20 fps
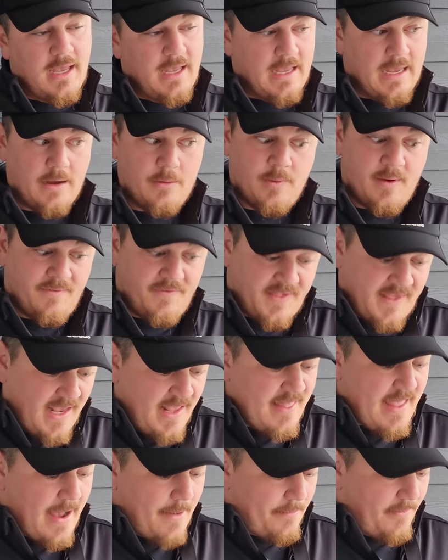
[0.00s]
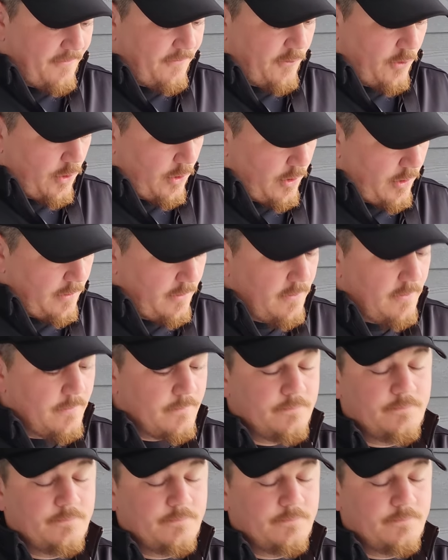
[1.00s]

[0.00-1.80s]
Uh, we've seen that before